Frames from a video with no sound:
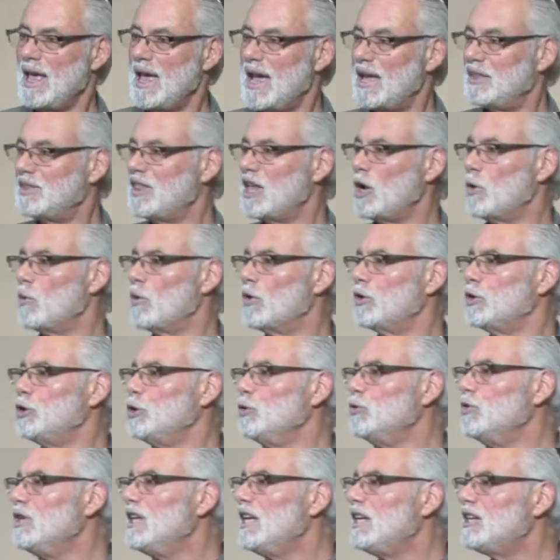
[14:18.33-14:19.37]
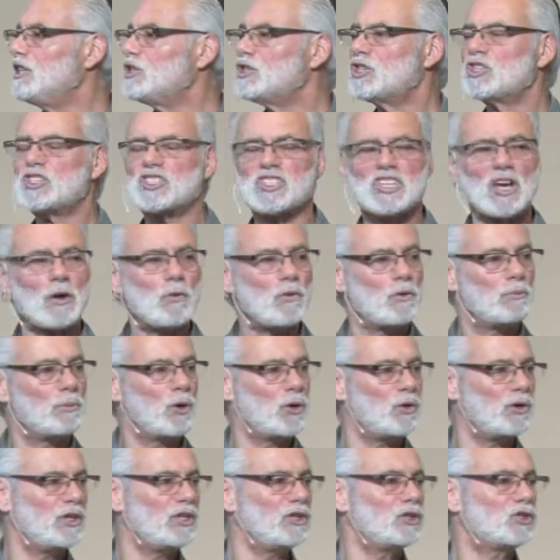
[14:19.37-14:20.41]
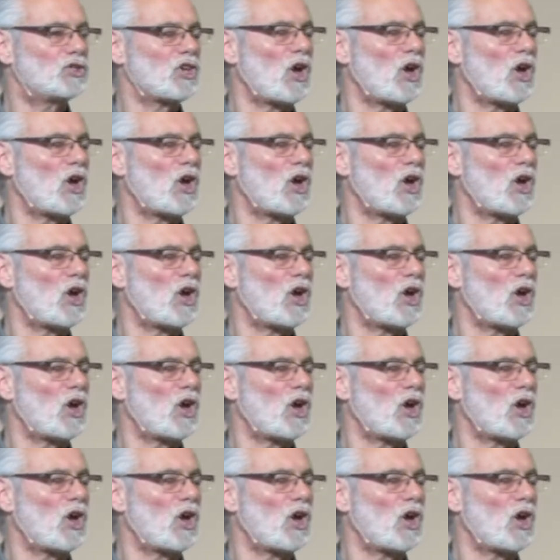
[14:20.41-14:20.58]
And there were unique ceremonies